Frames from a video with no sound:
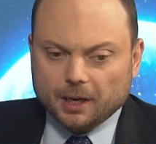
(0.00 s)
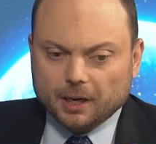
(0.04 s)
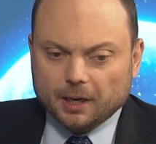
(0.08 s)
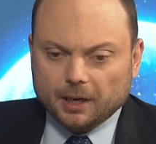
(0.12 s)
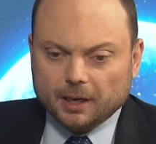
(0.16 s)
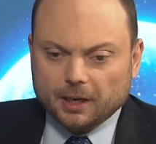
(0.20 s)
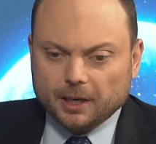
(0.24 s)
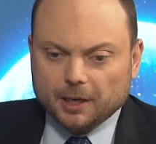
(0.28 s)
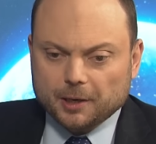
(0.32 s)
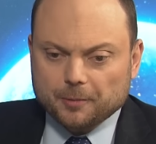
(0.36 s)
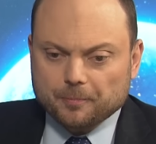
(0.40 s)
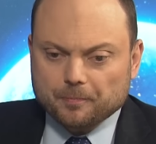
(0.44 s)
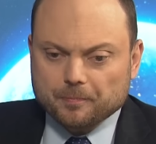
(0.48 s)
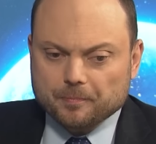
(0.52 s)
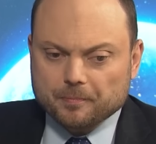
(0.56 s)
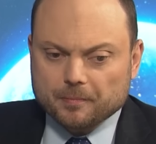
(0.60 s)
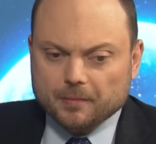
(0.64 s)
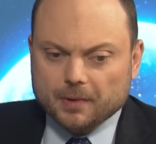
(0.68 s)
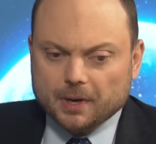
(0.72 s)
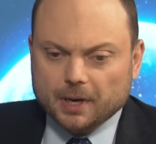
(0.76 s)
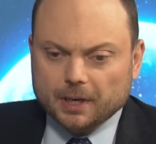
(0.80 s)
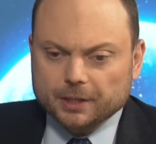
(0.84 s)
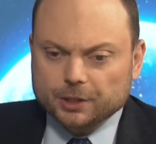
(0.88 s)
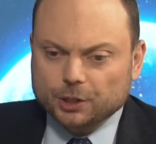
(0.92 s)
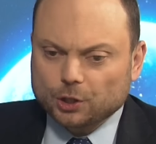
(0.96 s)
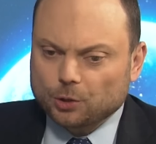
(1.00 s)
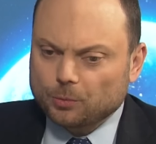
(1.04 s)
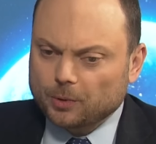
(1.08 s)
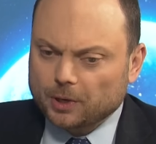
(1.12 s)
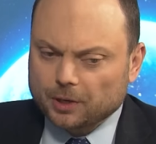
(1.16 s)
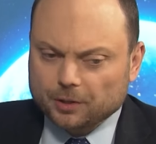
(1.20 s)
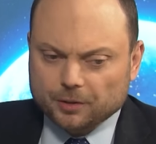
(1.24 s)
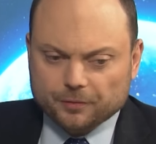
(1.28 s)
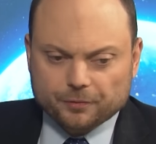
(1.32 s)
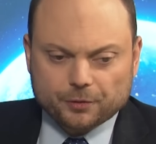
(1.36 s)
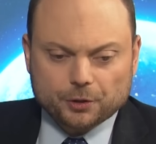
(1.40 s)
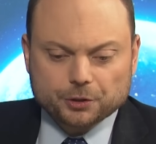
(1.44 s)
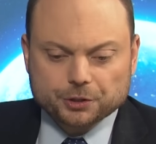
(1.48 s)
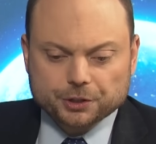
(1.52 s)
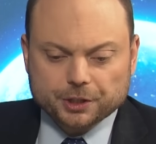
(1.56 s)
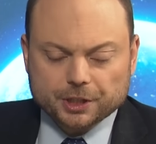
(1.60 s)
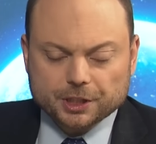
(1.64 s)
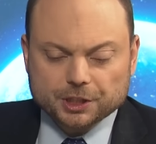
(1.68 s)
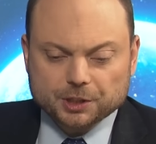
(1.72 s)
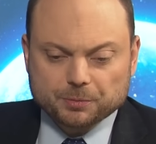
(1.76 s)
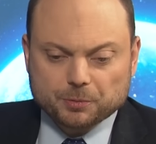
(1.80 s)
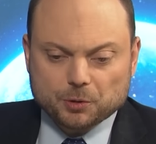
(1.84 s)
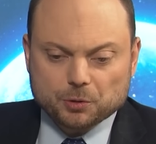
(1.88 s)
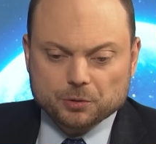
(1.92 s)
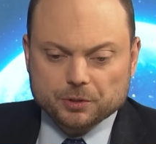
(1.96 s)
And you know, one of the first
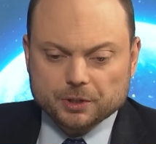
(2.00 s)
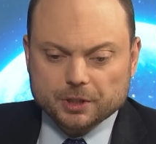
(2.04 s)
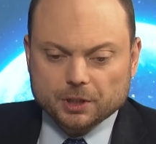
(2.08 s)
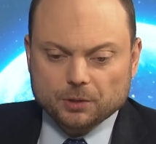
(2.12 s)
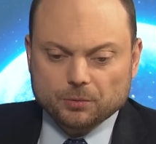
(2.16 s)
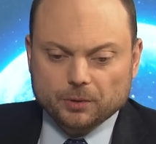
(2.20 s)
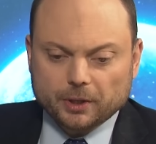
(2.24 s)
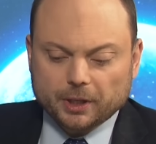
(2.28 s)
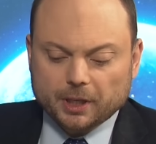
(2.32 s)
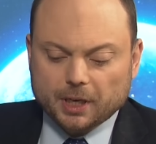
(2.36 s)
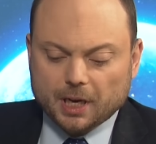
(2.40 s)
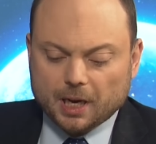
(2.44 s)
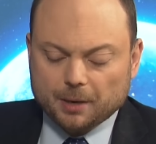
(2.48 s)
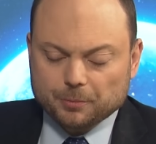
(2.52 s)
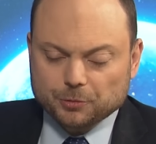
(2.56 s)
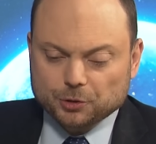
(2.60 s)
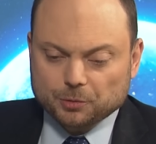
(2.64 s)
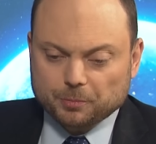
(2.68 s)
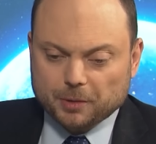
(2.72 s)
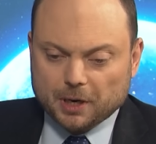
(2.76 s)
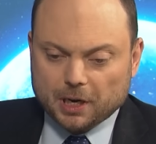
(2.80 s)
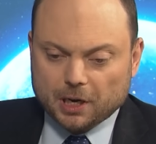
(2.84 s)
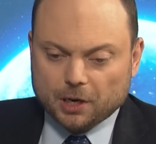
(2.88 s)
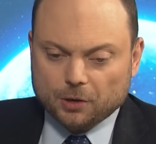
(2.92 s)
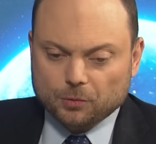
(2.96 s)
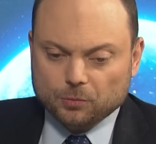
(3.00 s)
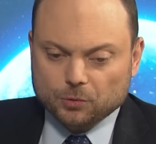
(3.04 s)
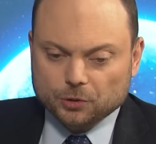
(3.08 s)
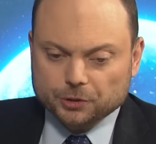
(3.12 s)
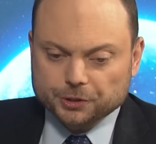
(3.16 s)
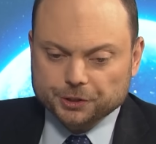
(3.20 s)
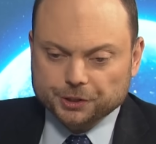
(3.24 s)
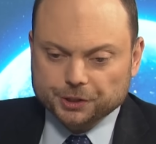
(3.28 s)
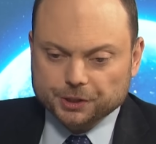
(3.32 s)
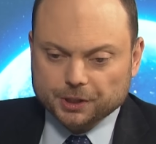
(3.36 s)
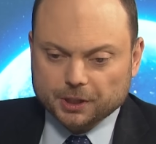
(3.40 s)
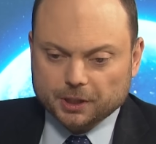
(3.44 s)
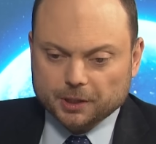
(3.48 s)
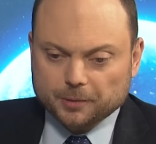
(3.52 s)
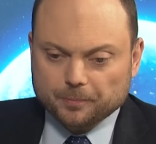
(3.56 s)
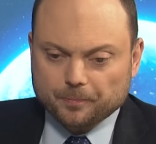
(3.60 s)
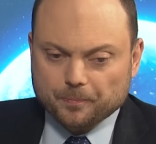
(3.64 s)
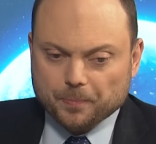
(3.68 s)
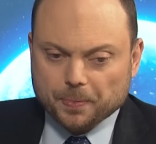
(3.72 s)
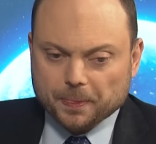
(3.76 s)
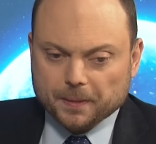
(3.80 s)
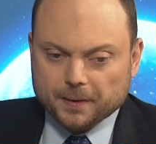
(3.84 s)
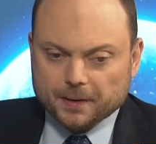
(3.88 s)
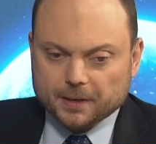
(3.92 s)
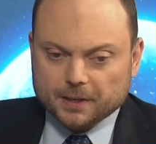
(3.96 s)
things Putin did when he came to power was
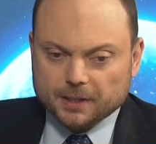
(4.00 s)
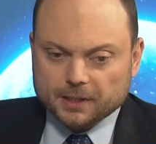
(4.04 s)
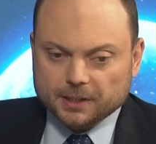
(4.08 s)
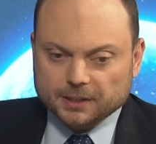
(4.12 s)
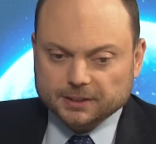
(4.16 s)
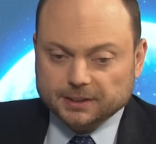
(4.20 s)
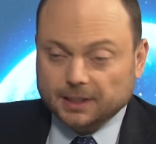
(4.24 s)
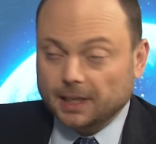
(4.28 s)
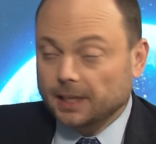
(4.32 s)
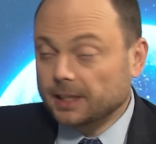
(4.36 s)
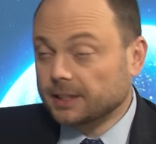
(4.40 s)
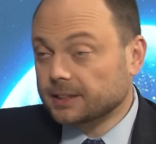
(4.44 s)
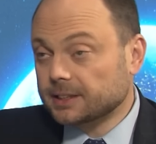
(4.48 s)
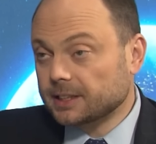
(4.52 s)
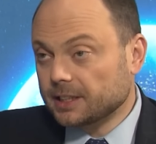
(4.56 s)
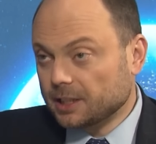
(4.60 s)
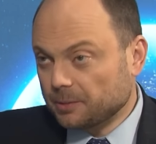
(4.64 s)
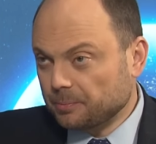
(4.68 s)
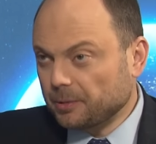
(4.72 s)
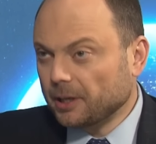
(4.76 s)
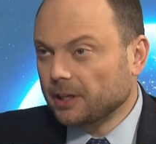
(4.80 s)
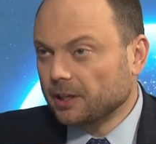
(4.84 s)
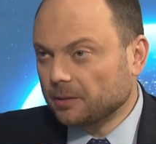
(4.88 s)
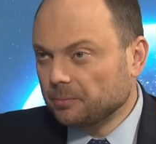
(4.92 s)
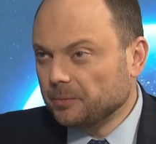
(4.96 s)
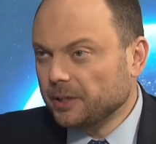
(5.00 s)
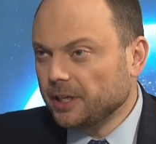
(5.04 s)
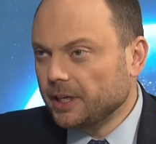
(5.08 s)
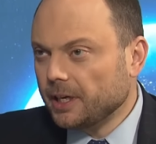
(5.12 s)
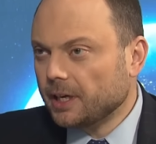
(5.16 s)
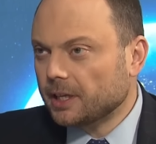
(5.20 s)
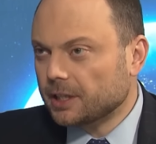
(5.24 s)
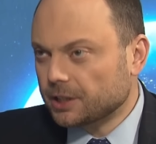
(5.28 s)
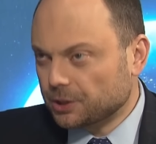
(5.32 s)
silence independent media.